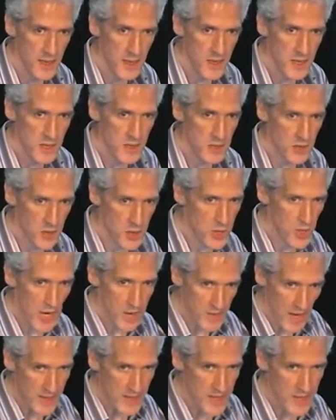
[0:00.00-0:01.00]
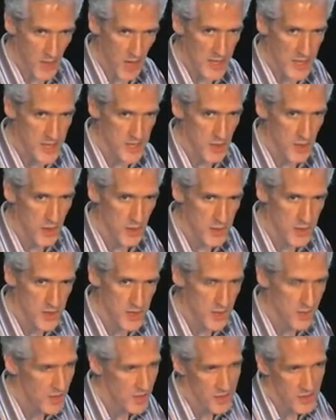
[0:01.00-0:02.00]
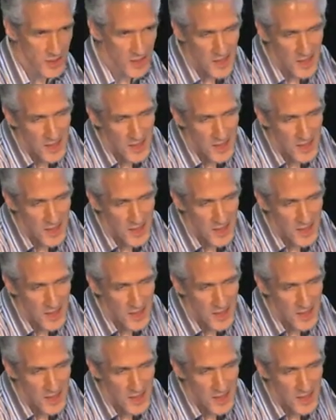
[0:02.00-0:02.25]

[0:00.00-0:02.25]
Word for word: So don't try and maximize those. I mean,